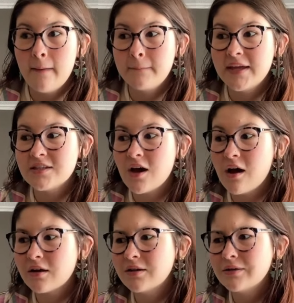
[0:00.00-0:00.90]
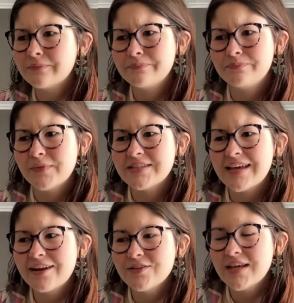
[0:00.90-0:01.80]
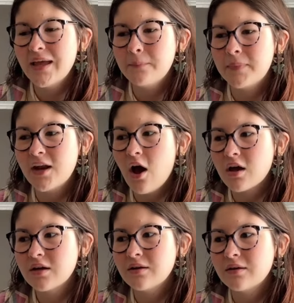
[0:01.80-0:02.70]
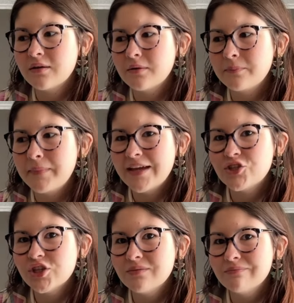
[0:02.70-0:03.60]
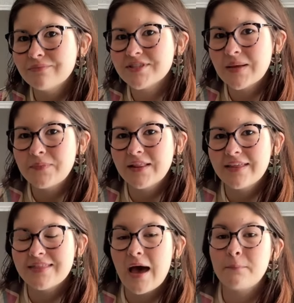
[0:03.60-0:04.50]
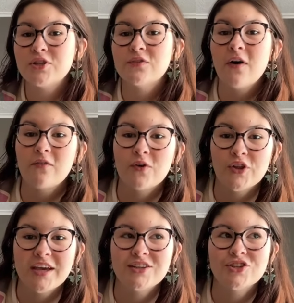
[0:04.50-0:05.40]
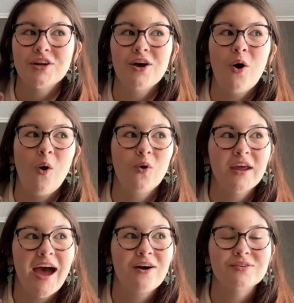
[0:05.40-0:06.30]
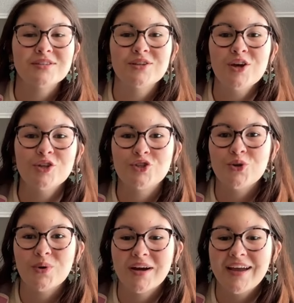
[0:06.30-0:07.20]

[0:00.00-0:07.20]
Pittock. Is that how you say it? Pittock mansion, something like that. Bunch of fall foliage, old house, tour